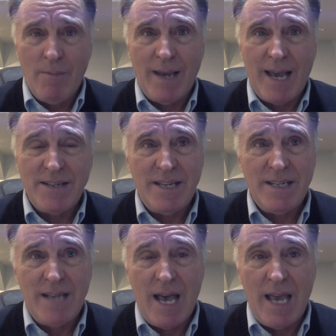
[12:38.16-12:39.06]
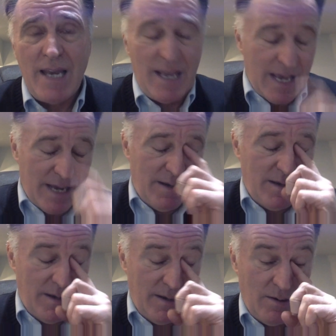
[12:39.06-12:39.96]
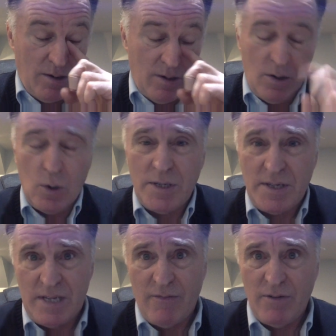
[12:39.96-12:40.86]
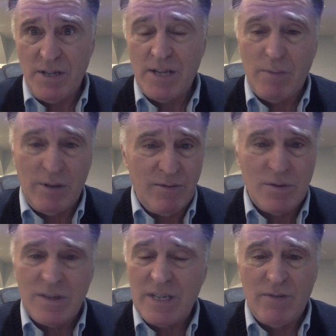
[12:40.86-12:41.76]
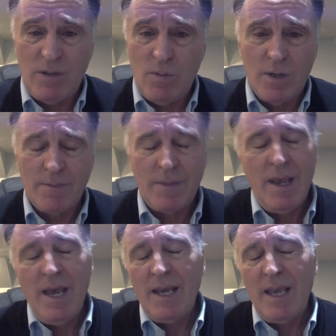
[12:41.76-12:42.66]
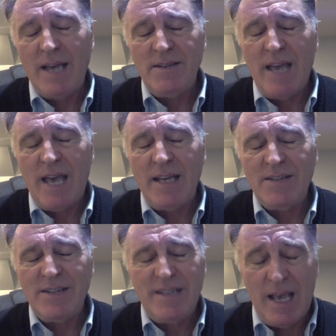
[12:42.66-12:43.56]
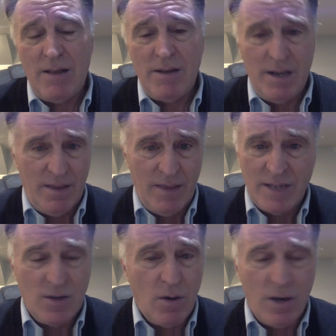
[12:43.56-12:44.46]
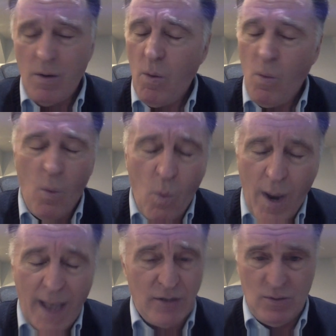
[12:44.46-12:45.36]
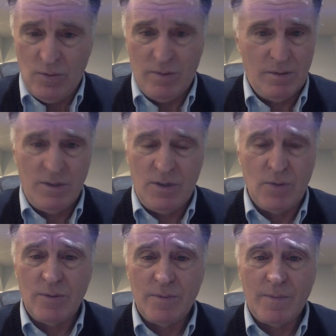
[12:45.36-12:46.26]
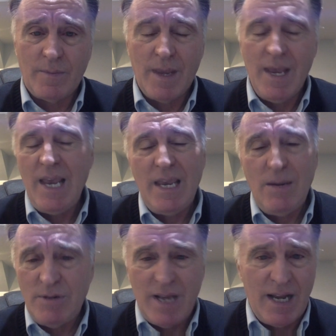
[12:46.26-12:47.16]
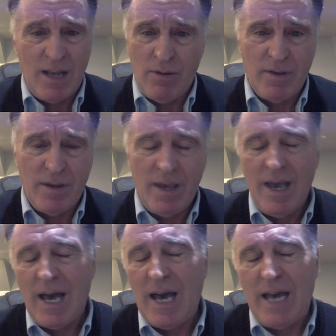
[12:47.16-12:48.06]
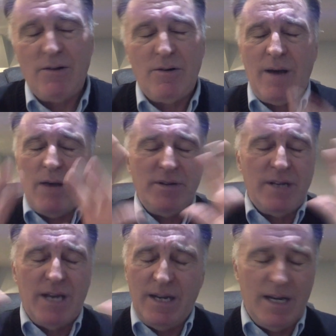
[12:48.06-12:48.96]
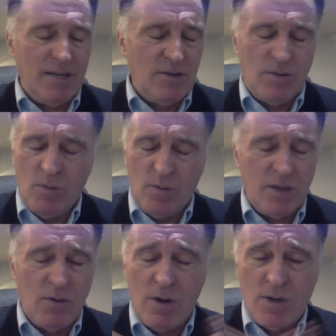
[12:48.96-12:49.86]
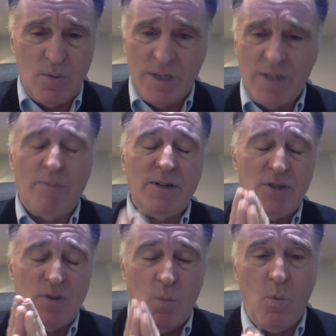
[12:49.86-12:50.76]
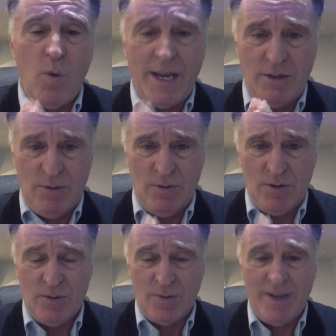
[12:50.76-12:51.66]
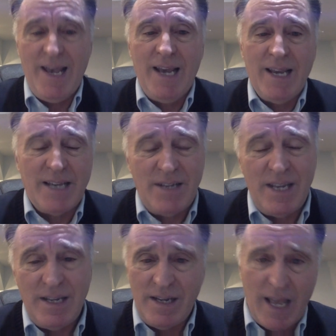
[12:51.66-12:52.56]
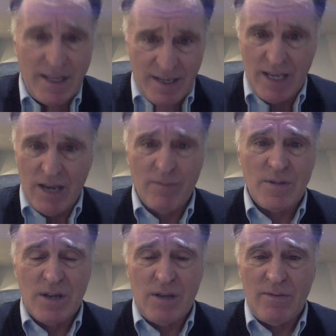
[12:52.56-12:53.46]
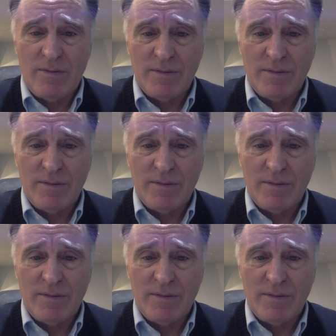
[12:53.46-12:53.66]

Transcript: But guys, he died at early 70s. I believe he was 71. Guys, that is a talent that has gone way too soon. He was not healthy. I don't know how he died, and I don't know what the cause was, but it's just way too soon. Guys, he did not take care of himself.